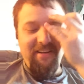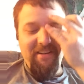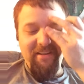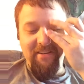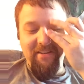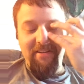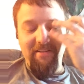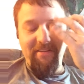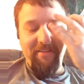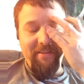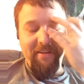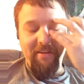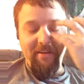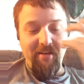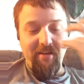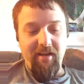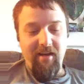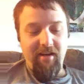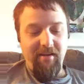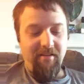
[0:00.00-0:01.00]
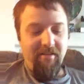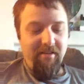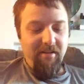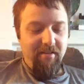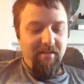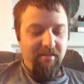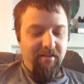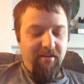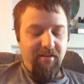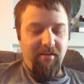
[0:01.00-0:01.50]
Yeah,
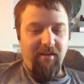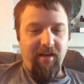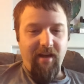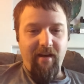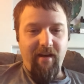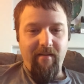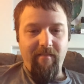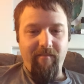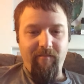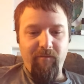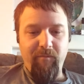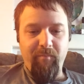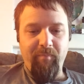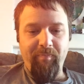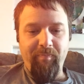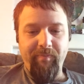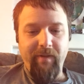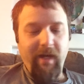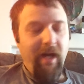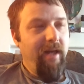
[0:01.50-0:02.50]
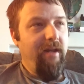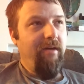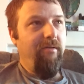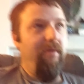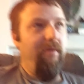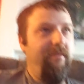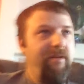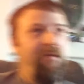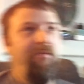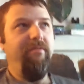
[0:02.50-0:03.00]
he's a good cat.
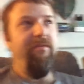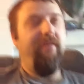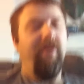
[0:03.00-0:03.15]
Anyways, I was